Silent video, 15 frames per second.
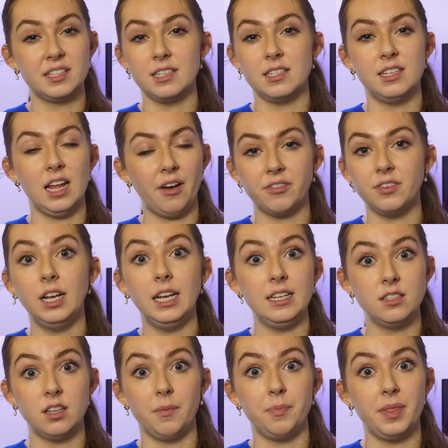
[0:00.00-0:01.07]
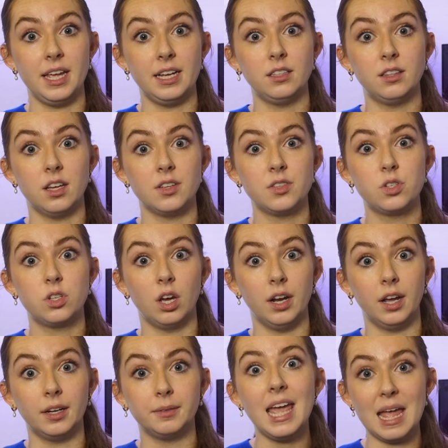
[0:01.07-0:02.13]
is definitely something that's
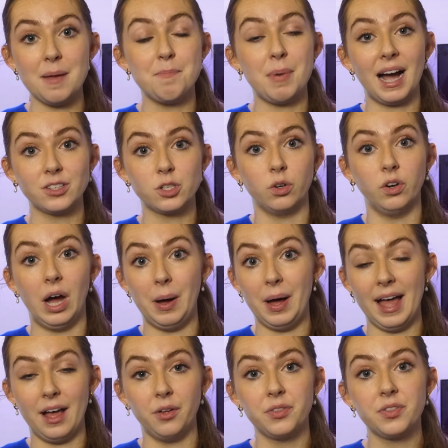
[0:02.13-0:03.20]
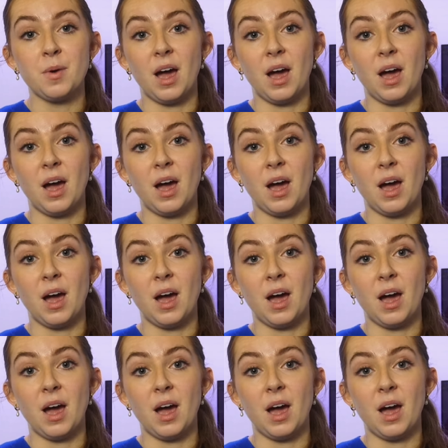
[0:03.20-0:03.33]
gonna impact on our health.